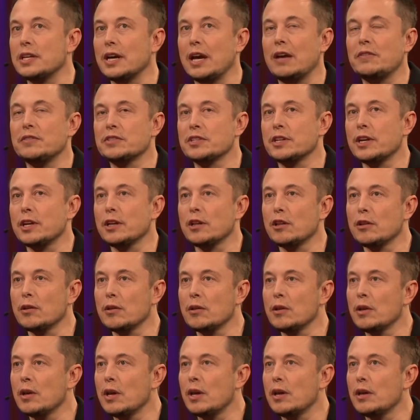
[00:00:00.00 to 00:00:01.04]
time scale
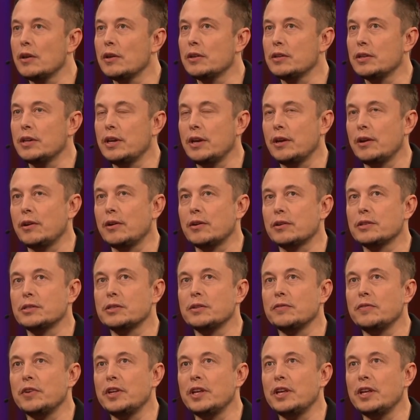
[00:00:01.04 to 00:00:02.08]
here to
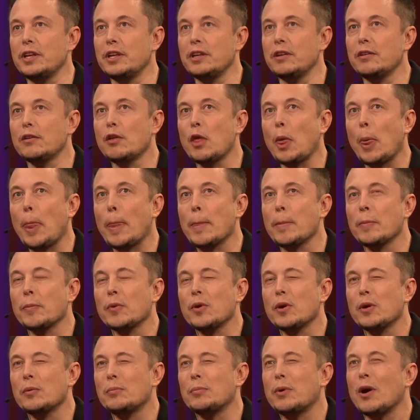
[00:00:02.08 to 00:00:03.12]
be
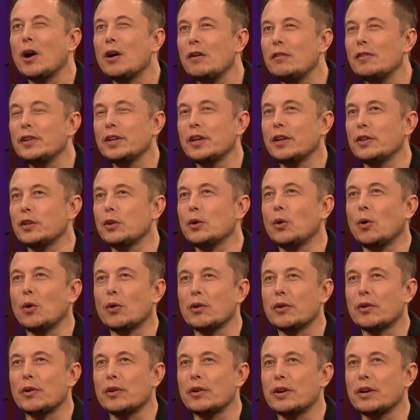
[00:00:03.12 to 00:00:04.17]
probably on the
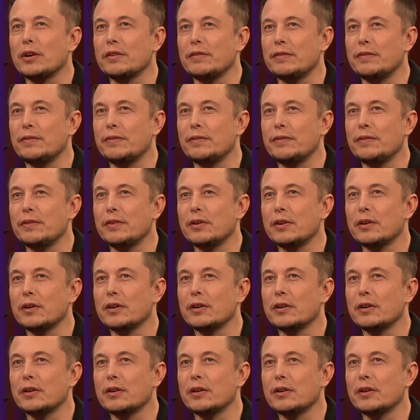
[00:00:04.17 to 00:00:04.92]
order of